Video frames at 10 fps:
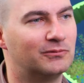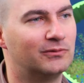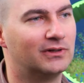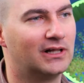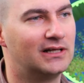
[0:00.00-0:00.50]
We
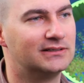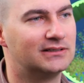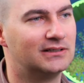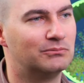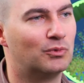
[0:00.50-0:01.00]

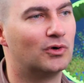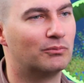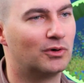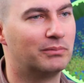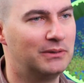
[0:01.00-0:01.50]
realize that more
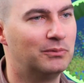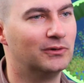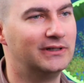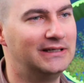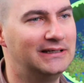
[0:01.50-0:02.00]
and more
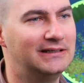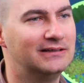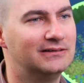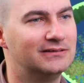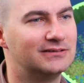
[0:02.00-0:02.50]
people need
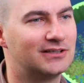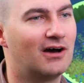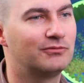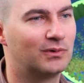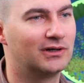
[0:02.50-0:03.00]

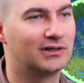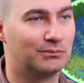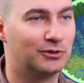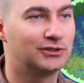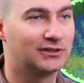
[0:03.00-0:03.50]
software to
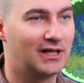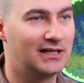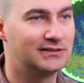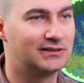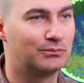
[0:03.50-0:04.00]

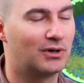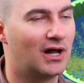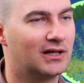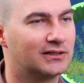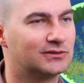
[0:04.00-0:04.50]
commercialize their
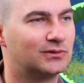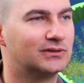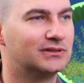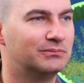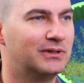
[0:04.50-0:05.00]
products
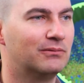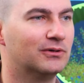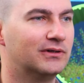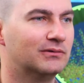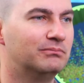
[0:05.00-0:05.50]
or to be
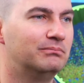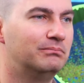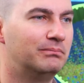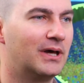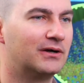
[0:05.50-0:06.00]
able to
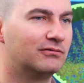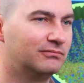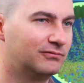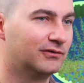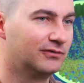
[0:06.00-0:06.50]
better
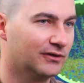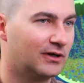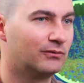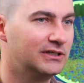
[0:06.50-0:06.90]
fulfill their